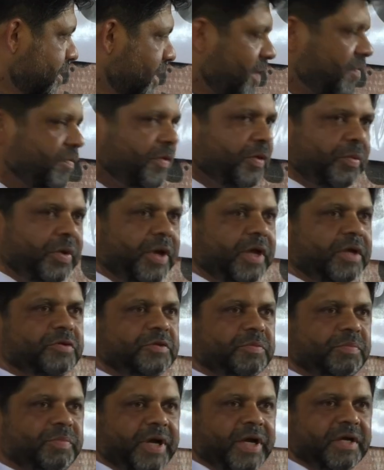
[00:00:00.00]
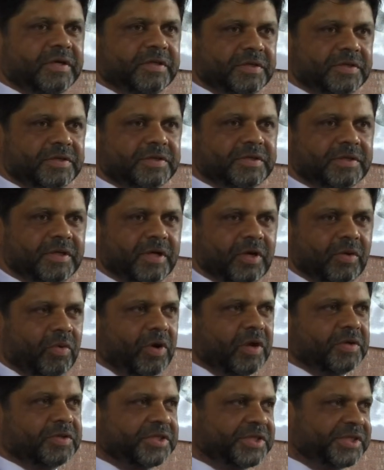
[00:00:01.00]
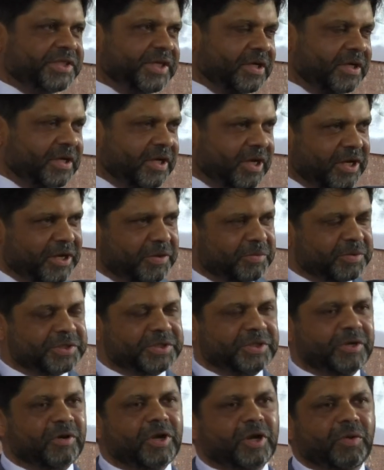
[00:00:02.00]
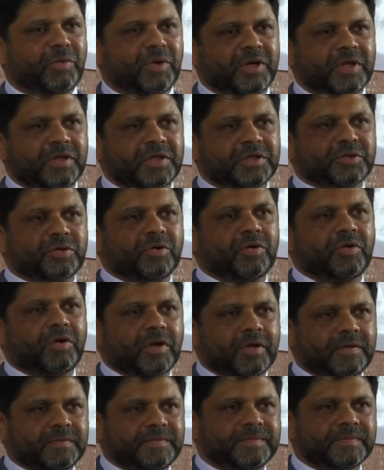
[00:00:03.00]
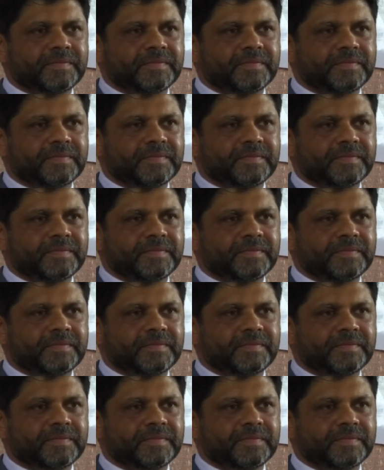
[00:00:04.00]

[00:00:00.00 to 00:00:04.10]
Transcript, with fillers: every week to practice or to sit, and he was the only one in the school.